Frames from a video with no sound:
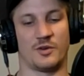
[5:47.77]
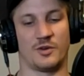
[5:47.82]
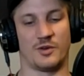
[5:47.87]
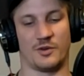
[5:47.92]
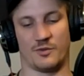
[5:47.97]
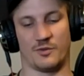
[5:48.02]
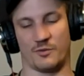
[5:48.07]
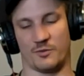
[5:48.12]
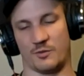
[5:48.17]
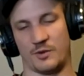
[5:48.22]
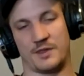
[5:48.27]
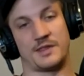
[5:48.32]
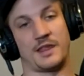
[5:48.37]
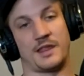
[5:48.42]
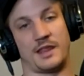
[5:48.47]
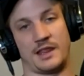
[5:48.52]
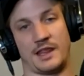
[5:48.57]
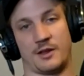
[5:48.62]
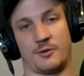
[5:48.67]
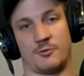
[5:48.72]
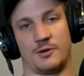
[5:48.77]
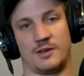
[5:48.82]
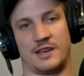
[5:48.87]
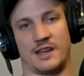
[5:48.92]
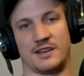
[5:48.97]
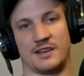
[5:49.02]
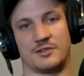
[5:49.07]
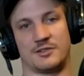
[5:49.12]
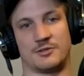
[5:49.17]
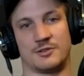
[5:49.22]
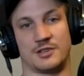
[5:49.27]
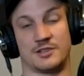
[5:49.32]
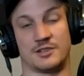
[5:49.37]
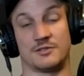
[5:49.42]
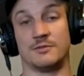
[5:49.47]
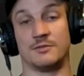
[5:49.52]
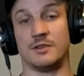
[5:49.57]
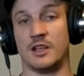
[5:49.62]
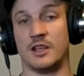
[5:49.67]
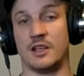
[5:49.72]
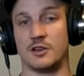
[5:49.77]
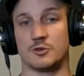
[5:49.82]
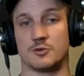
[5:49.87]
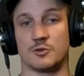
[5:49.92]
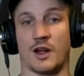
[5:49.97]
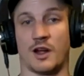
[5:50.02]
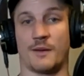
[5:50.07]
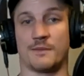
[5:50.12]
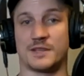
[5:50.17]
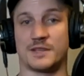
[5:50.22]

with the liquid nitrogen dropped